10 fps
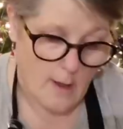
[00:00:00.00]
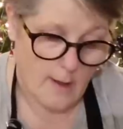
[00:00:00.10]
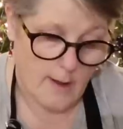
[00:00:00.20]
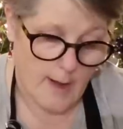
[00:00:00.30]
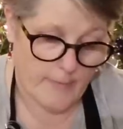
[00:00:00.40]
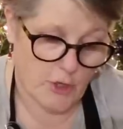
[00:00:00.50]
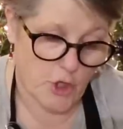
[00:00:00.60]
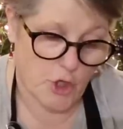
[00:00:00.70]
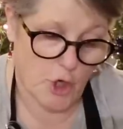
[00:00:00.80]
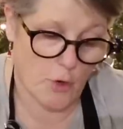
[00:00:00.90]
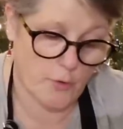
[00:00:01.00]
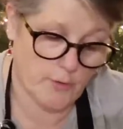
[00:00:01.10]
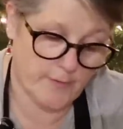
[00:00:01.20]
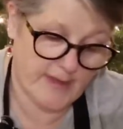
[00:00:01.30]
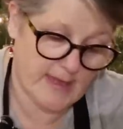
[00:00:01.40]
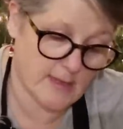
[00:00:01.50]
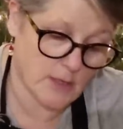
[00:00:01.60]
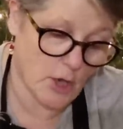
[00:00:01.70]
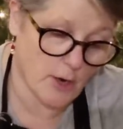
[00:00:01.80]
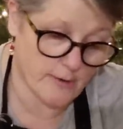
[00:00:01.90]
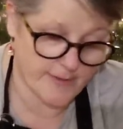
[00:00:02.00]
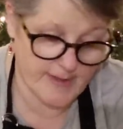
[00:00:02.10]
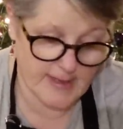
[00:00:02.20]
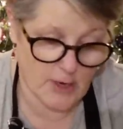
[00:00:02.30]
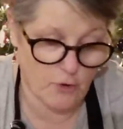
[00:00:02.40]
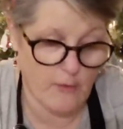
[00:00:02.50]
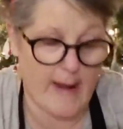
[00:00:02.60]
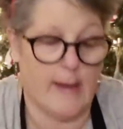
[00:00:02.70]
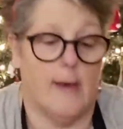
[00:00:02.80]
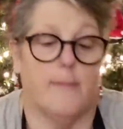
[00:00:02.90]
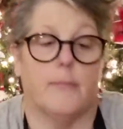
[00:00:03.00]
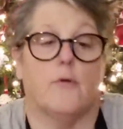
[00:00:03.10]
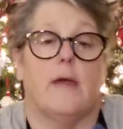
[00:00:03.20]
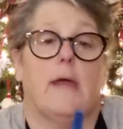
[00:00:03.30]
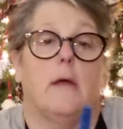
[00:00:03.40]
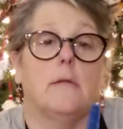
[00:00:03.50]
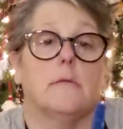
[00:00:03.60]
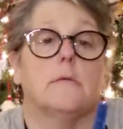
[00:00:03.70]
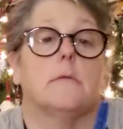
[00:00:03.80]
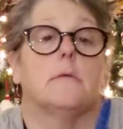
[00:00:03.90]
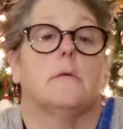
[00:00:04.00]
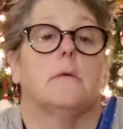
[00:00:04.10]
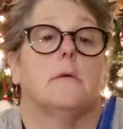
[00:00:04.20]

And then I'm going to show you. These are the crank up crayons.